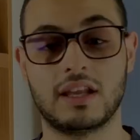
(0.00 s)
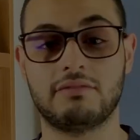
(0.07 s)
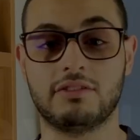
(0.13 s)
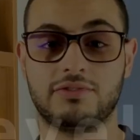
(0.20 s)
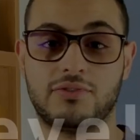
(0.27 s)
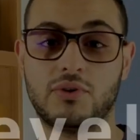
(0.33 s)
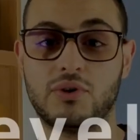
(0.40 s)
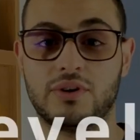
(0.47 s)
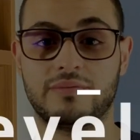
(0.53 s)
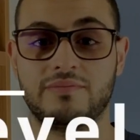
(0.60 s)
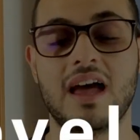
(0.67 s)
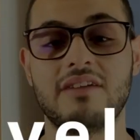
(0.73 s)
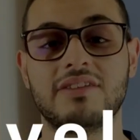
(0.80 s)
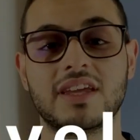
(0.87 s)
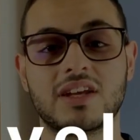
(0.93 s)
Level 4.
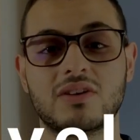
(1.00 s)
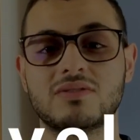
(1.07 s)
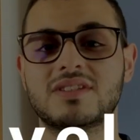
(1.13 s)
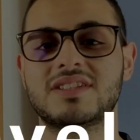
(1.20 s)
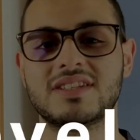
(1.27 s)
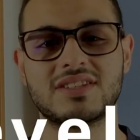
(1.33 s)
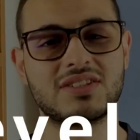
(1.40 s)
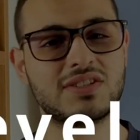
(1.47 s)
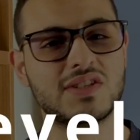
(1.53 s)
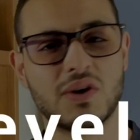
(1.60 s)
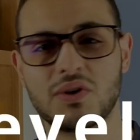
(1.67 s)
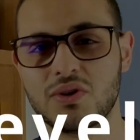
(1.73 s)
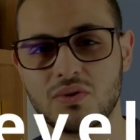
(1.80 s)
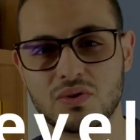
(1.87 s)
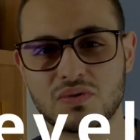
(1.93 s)
Having notes is so
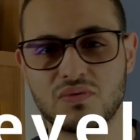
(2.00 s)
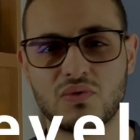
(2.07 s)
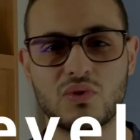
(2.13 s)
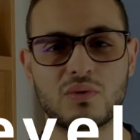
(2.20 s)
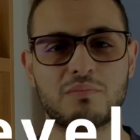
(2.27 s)
useful,